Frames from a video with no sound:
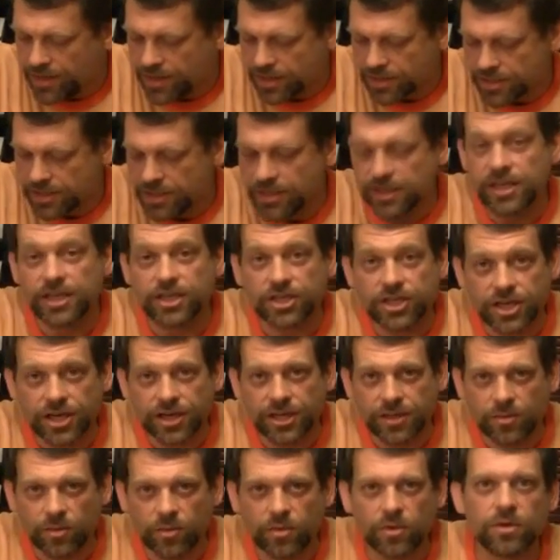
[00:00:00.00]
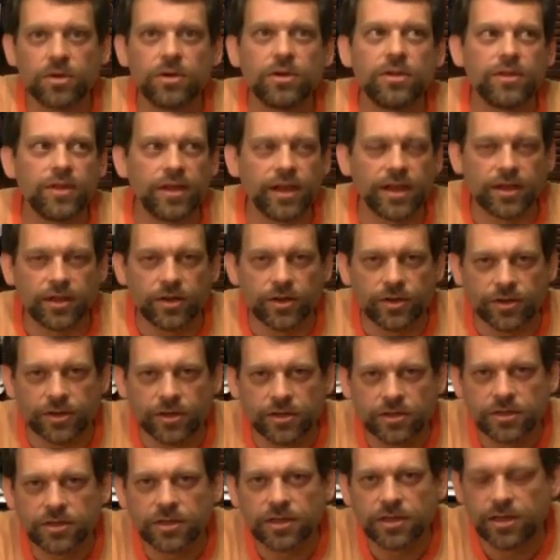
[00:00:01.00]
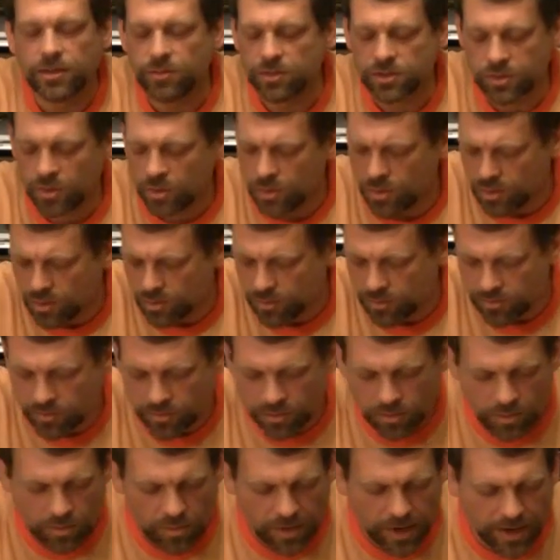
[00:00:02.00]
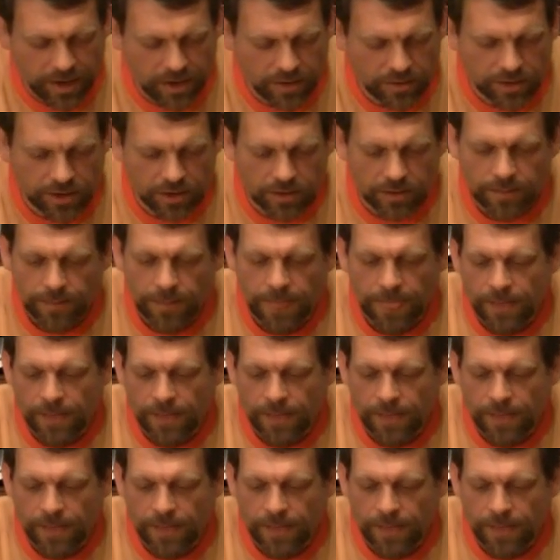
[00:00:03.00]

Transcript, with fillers: It doesn't itch anymore, thank goodness. It was horrible for a while there.